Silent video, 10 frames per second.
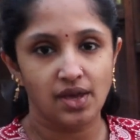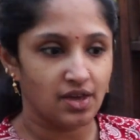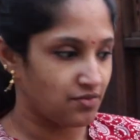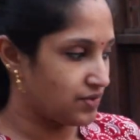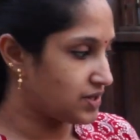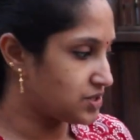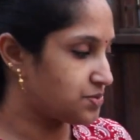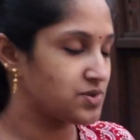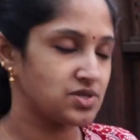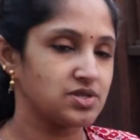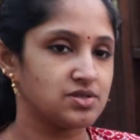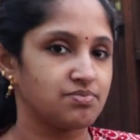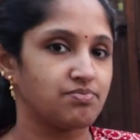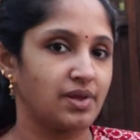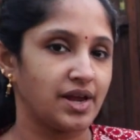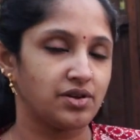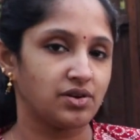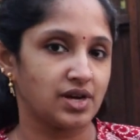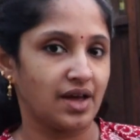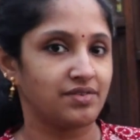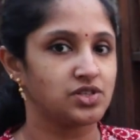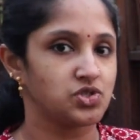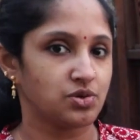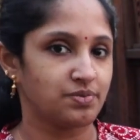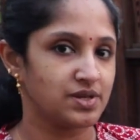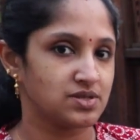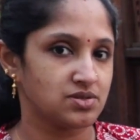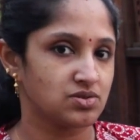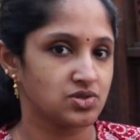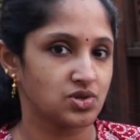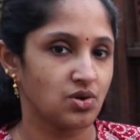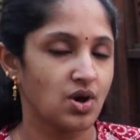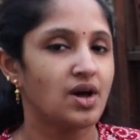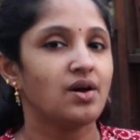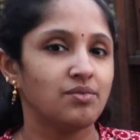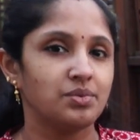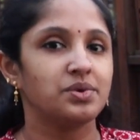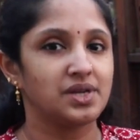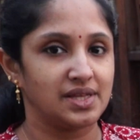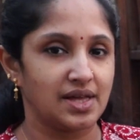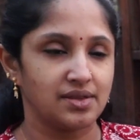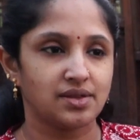If each person is planning on having 2 pieces or so, we would need that.